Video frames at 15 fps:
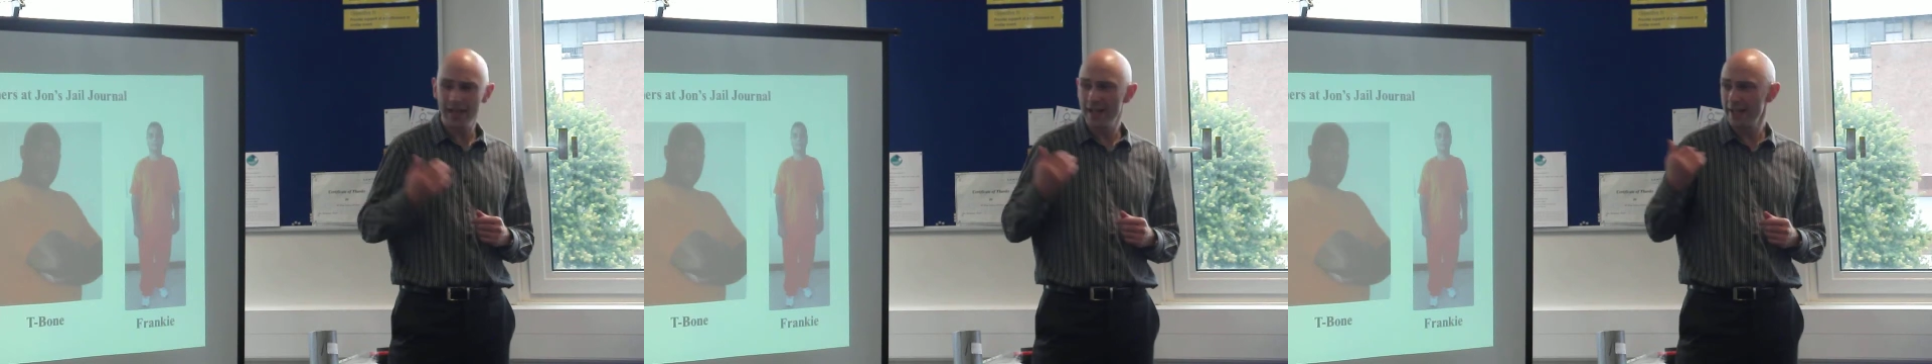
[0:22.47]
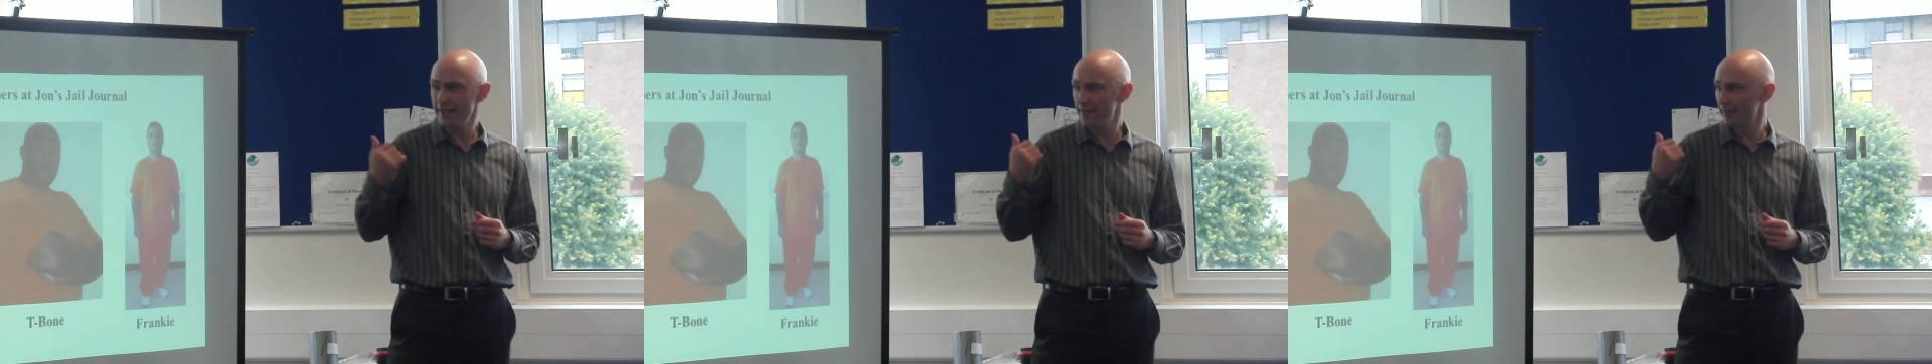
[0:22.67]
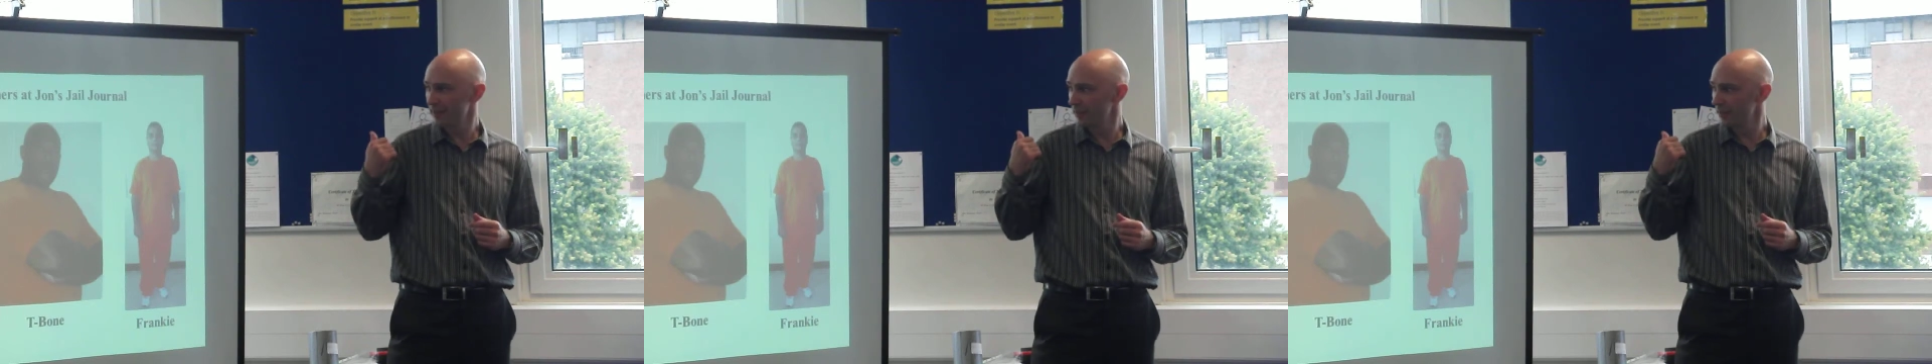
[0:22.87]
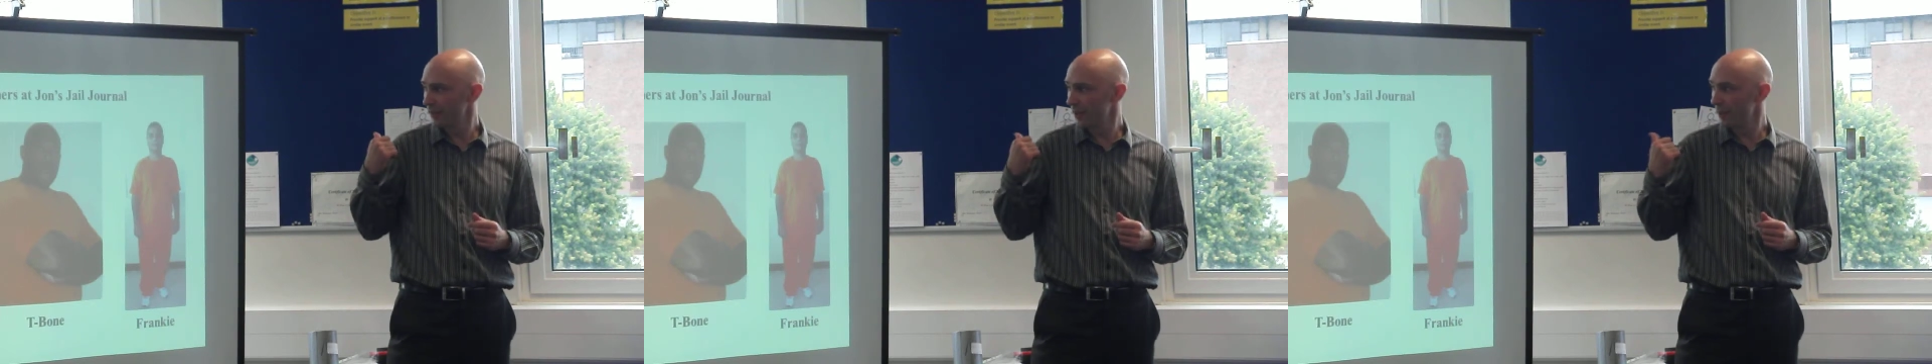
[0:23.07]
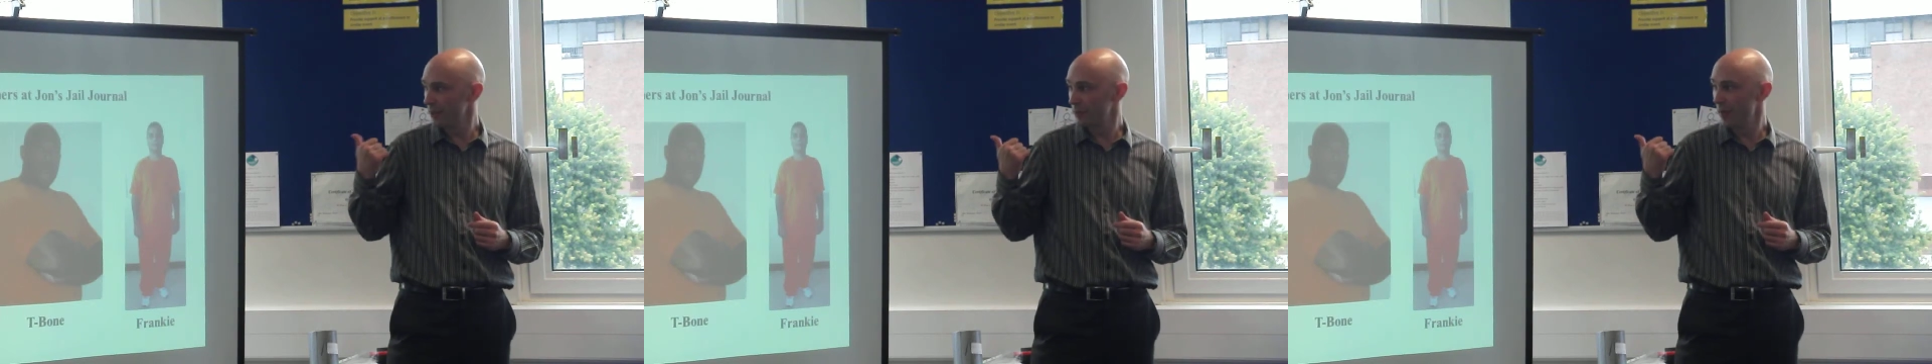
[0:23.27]
the
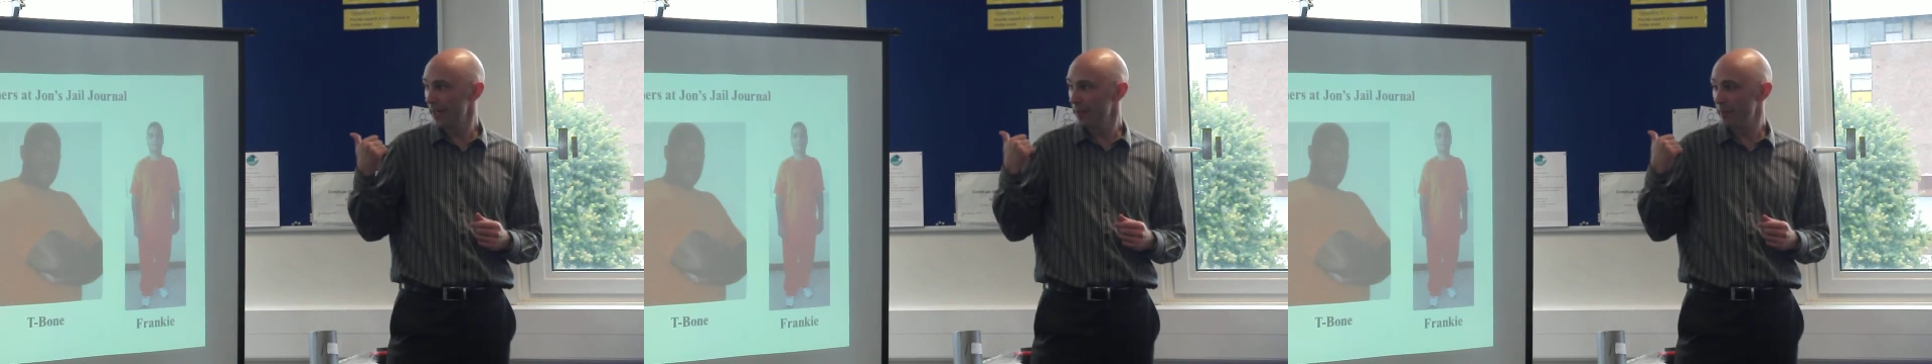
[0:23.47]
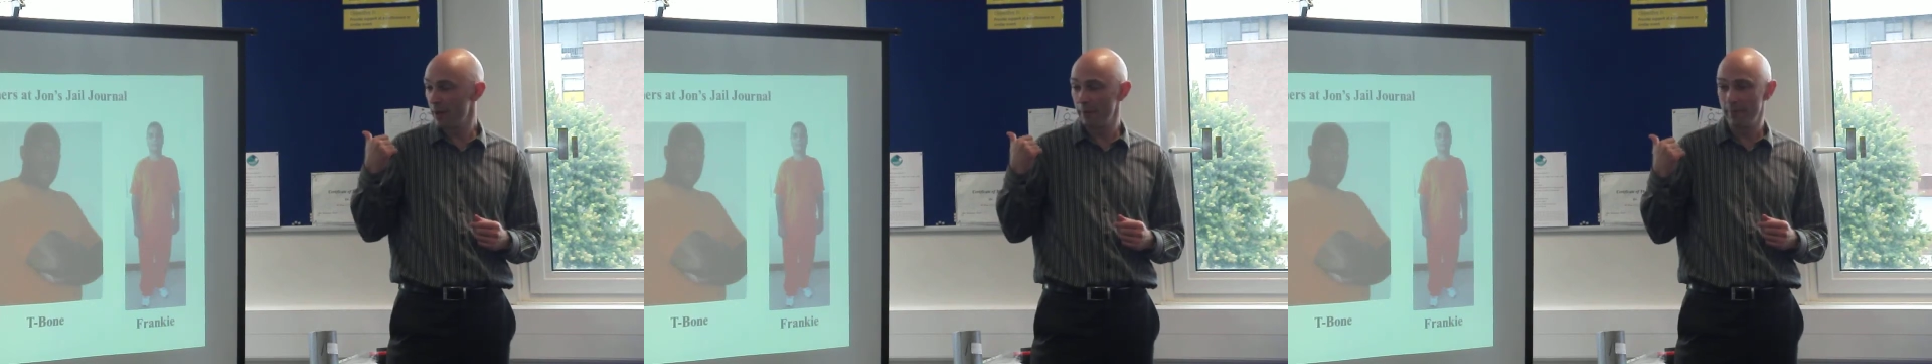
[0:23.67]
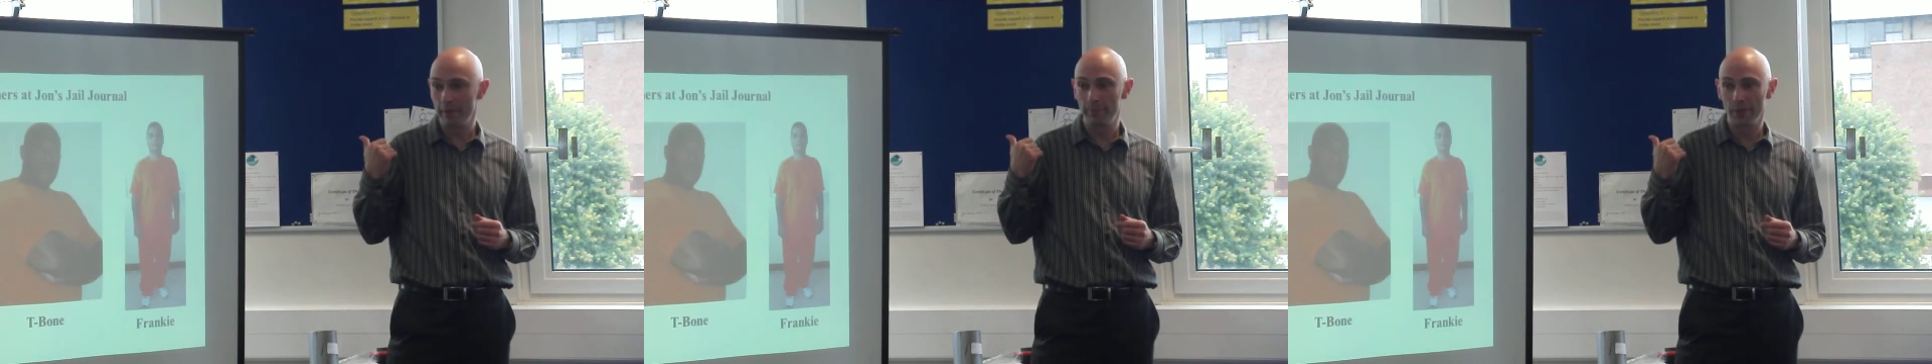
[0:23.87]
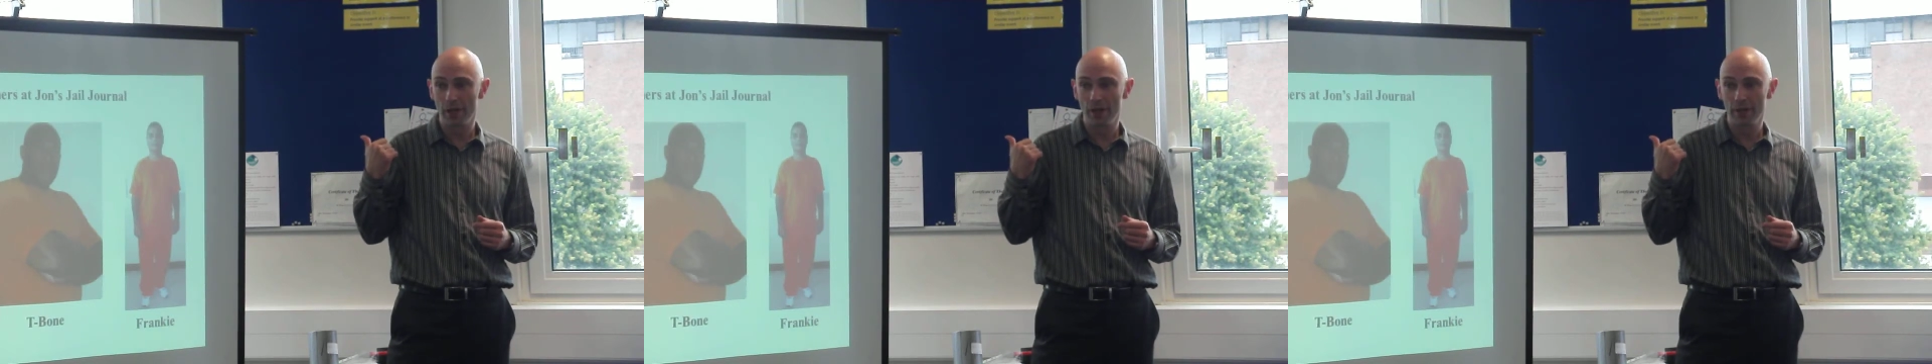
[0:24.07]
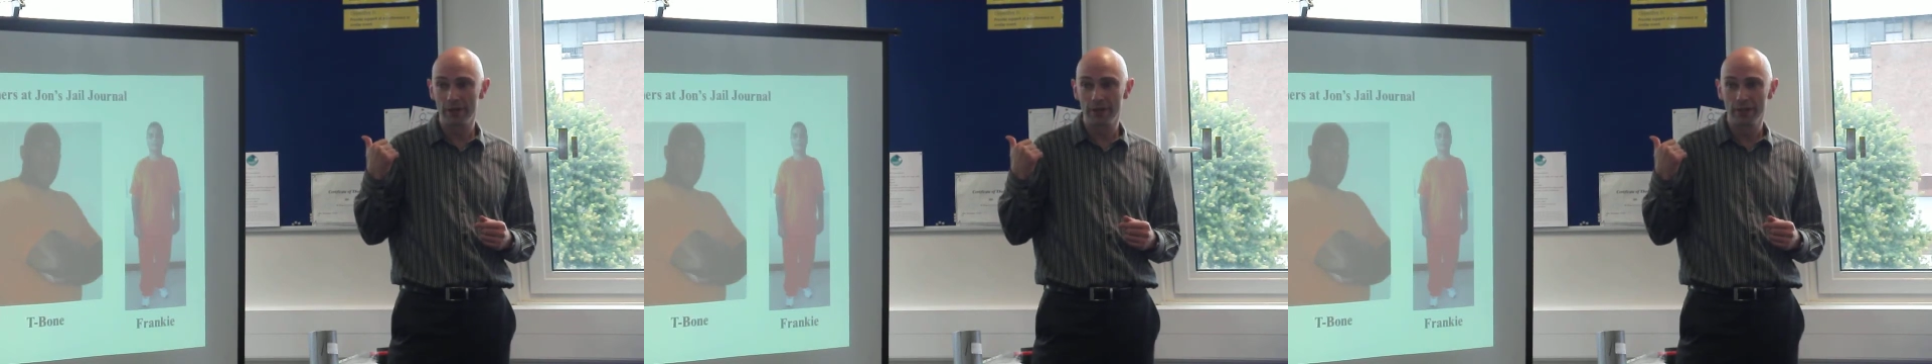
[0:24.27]
guys that I was writing about in
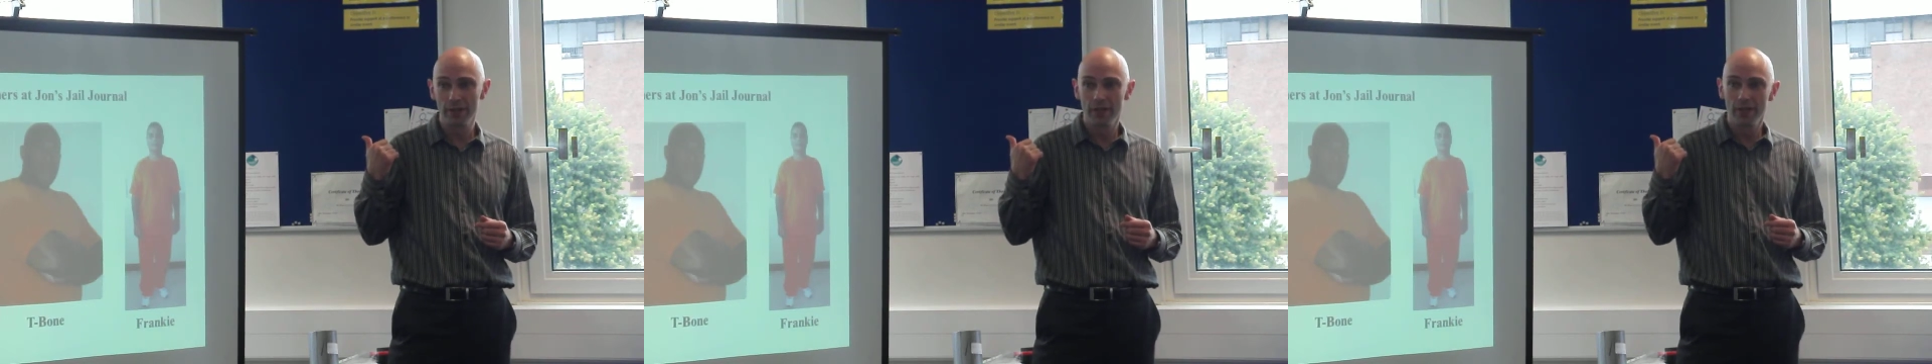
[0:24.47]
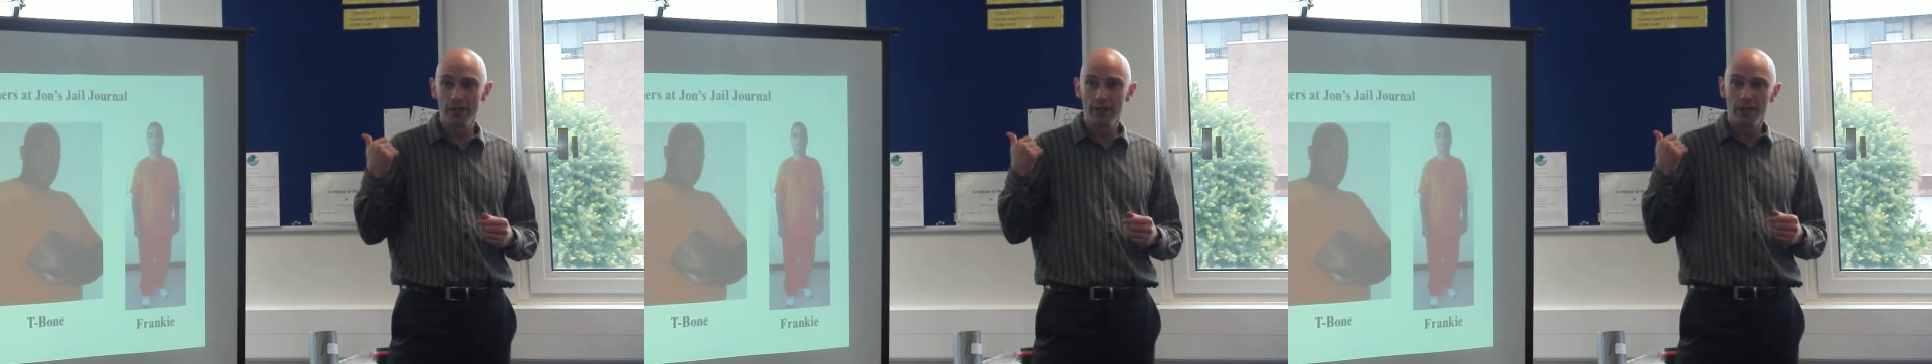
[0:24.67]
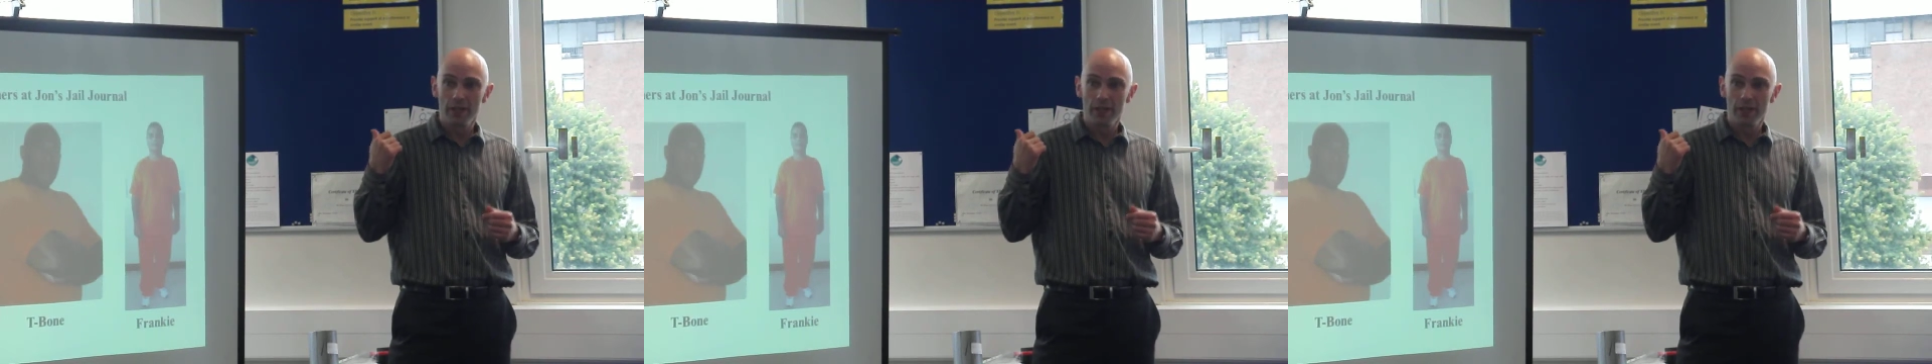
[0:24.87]
my blog